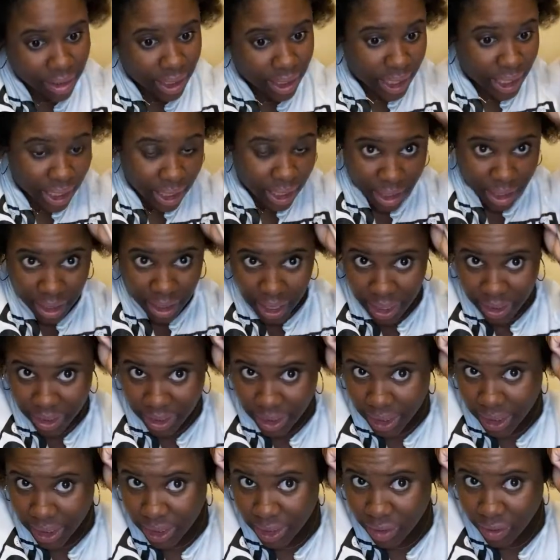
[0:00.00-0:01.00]
yeah, y'all
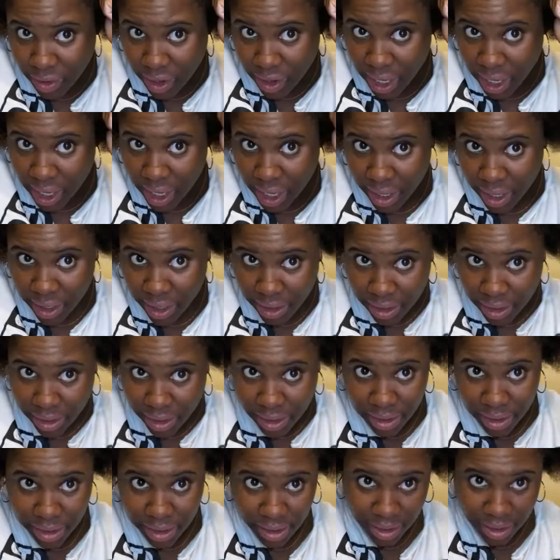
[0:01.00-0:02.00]
see these gray hairs?
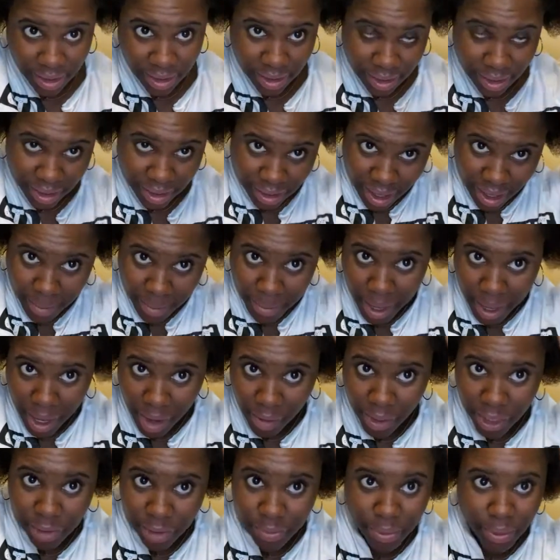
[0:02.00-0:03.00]
I'm
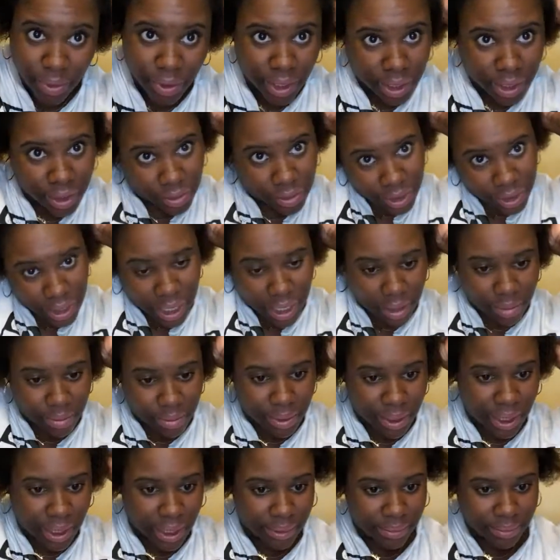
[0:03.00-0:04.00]
always pointing those out,
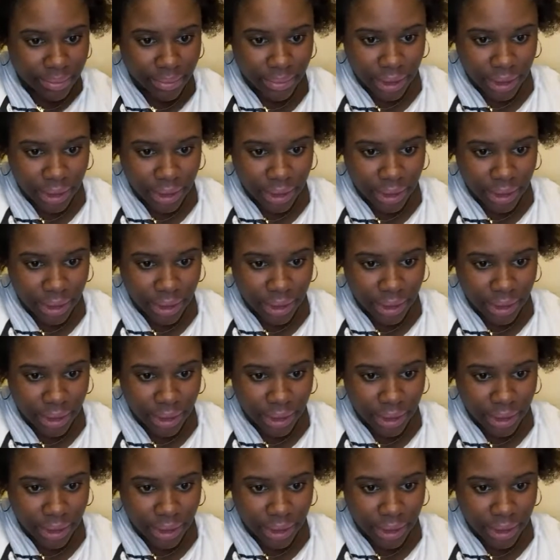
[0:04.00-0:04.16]
but